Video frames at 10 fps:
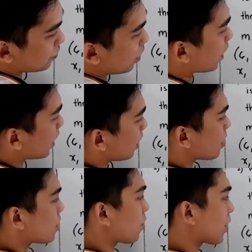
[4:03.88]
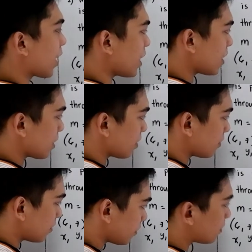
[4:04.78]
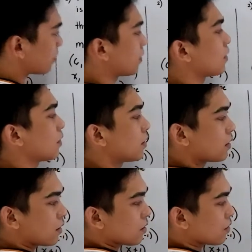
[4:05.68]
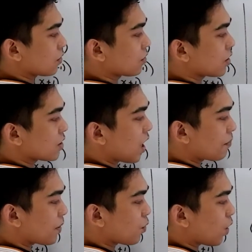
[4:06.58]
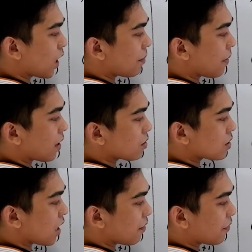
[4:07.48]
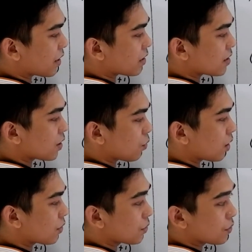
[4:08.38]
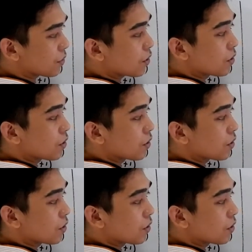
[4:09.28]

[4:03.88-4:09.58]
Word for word: Okay, it's okay. So just copy y minus 7 is equal to